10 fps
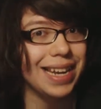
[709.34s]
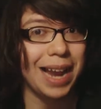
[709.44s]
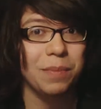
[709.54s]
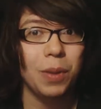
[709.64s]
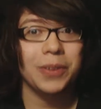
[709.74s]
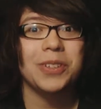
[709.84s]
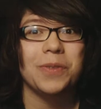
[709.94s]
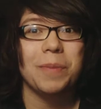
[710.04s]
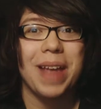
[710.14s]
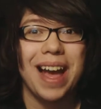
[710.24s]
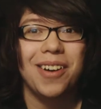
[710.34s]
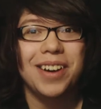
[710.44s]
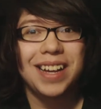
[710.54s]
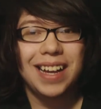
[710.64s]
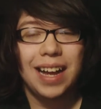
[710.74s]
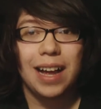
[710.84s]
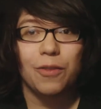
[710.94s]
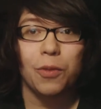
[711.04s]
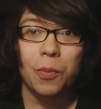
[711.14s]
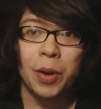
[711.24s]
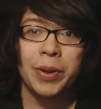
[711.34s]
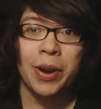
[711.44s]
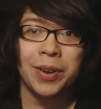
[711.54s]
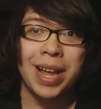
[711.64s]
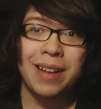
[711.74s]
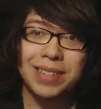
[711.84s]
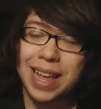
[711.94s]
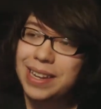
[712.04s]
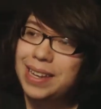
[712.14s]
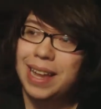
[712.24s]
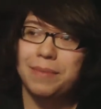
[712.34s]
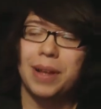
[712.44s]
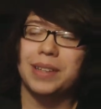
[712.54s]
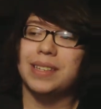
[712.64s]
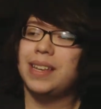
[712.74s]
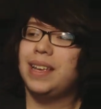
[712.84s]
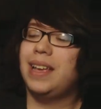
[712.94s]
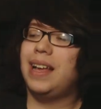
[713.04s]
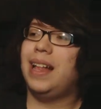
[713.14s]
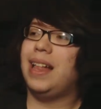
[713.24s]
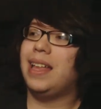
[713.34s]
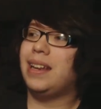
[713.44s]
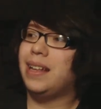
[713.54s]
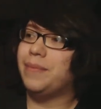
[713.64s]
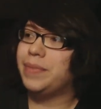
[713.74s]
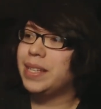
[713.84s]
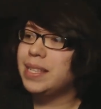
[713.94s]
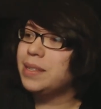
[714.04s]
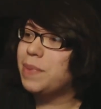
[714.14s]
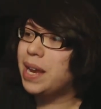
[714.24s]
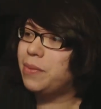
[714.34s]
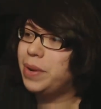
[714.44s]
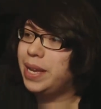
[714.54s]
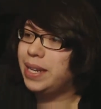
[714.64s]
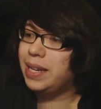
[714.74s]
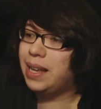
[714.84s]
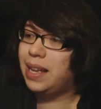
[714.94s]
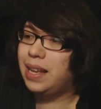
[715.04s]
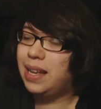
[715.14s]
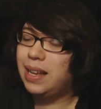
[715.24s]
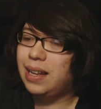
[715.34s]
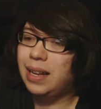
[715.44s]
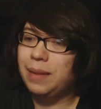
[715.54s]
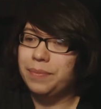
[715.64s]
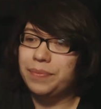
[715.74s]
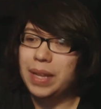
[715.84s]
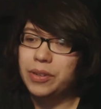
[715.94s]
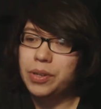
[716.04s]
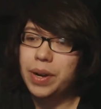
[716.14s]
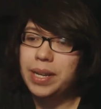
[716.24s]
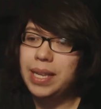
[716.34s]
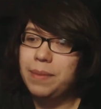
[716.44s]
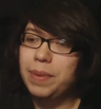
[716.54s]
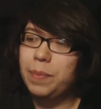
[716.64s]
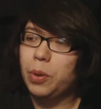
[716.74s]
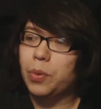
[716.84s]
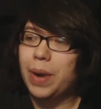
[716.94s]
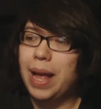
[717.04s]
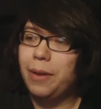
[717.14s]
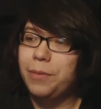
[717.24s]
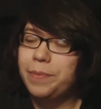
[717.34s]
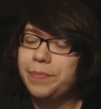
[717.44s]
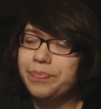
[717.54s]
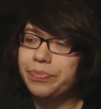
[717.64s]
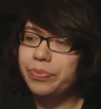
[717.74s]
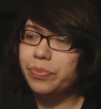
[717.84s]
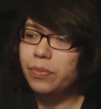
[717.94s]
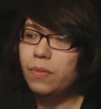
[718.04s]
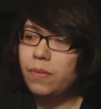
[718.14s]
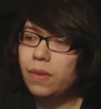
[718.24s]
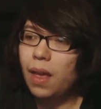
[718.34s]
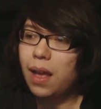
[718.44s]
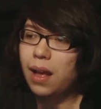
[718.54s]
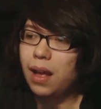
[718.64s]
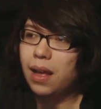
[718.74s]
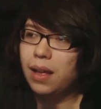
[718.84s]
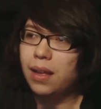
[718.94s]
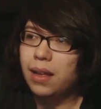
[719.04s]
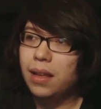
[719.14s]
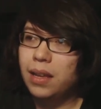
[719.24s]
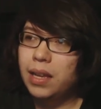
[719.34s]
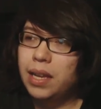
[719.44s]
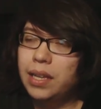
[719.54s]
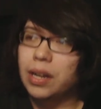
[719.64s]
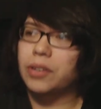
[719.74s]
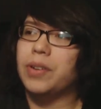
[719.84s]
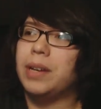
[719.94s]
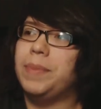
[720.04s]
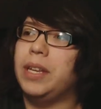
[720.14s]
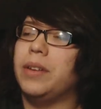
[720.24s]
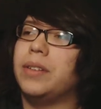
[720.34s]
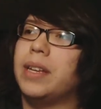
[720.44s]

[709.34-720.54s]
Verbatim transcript: to 9 months from now. Uh, from where we are now, 10 to 9 months. And um, this is back when um, I was trying to keep people around uh, I'll try to be the good